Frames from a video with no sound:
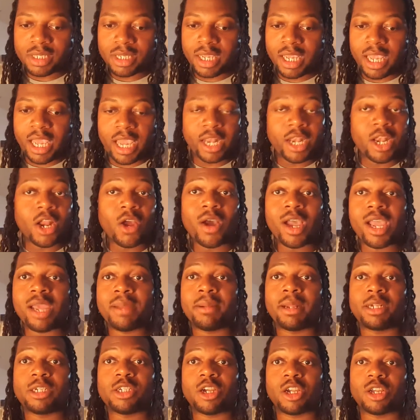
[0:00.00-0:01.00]
And no, I am
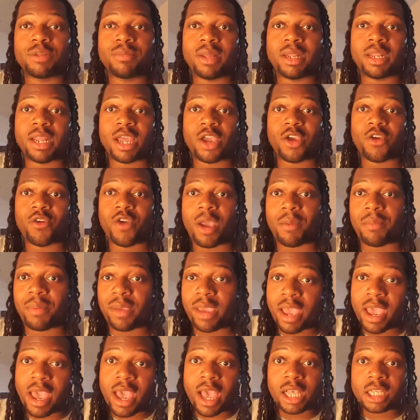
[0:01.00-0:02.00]
not talking about that
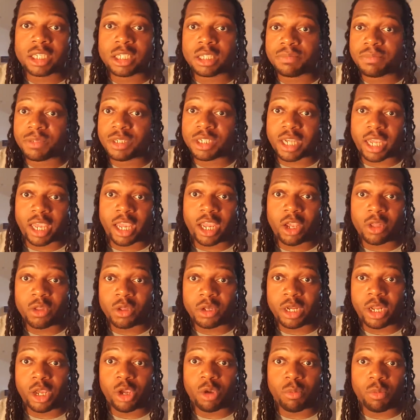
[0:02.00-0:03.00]
crappy-ass Shaquille
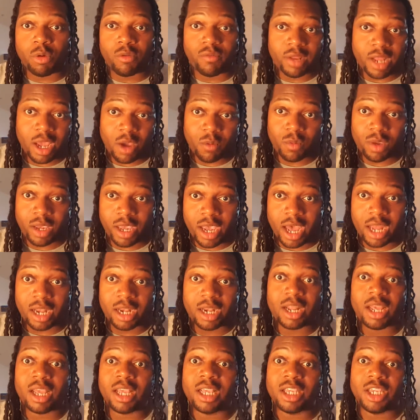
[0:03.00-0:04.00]
O'Neal movie that we got
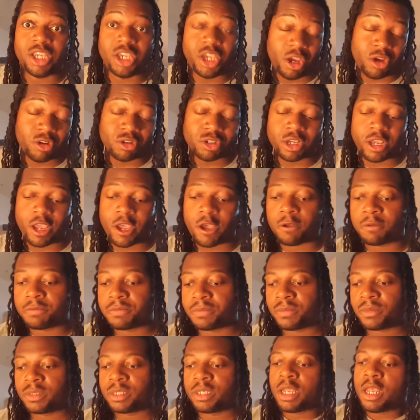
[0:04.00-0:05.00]
years ago.
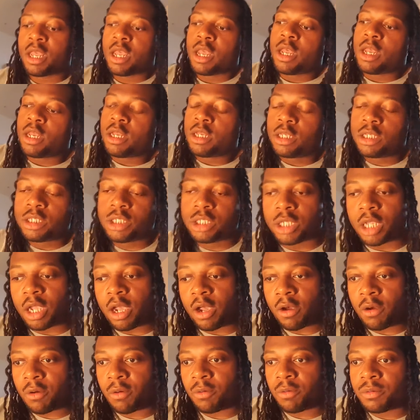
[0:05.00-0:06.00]

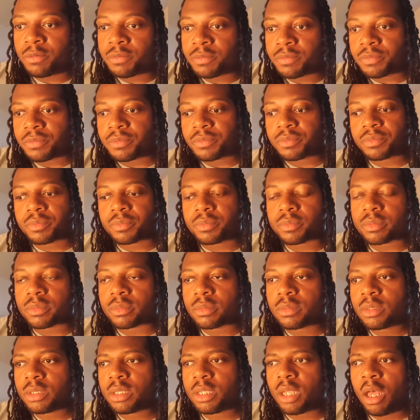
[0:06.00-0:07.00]
So,
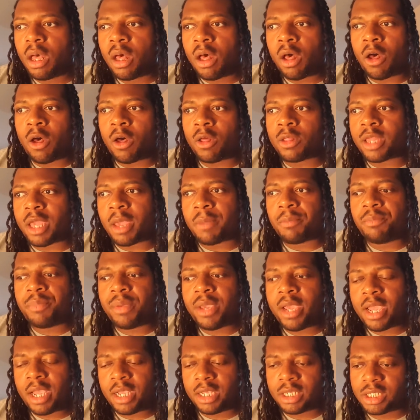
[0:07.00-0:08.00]
all that
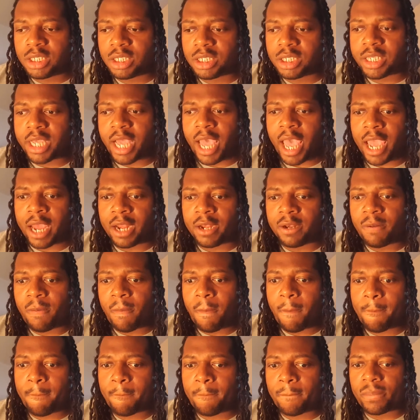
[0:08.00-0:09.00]
being said,
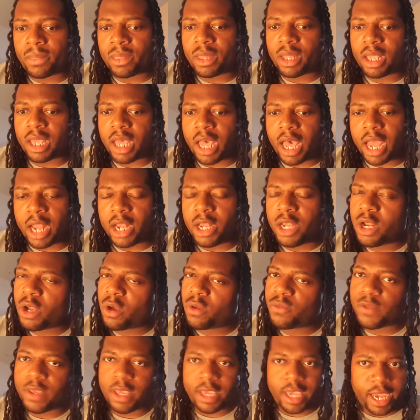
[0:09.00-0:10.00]
I
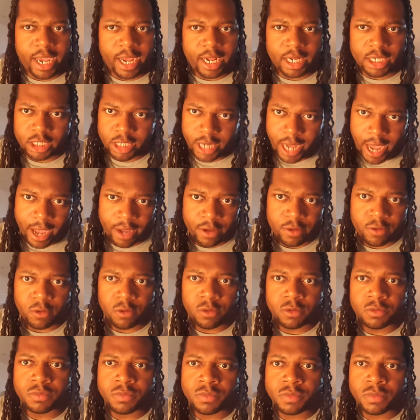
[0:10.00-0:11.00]
know they can't
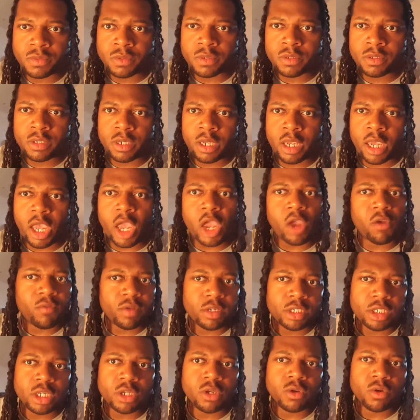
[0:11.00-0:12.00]
tackle
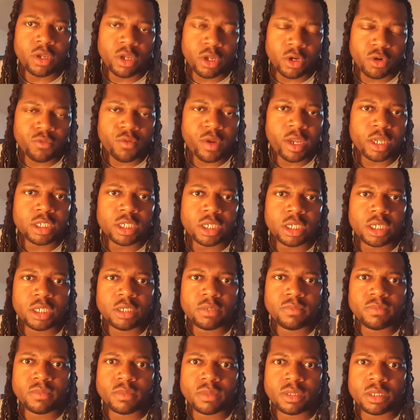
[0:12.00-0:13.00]
every single
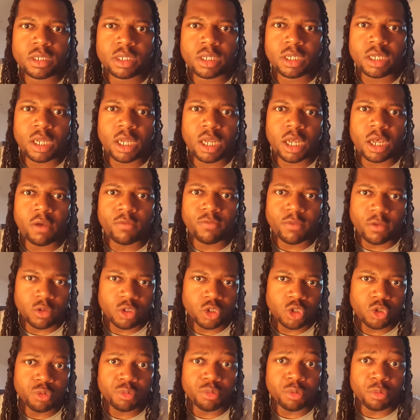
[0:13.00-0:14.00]
iteration of those
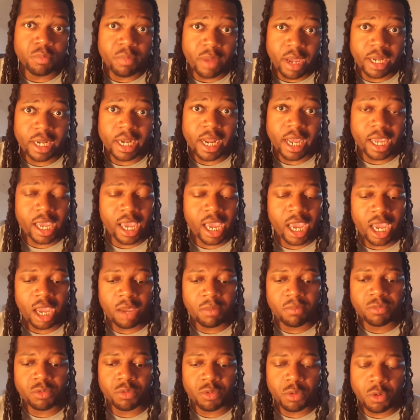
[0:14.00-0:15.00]
Supermen that
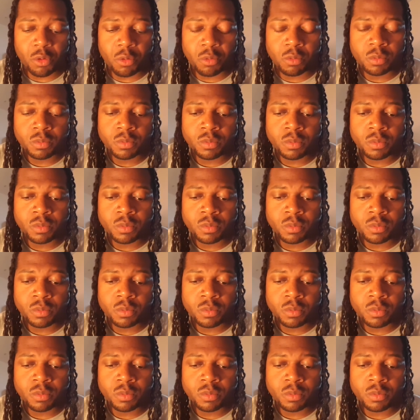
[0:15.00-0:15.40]
came through.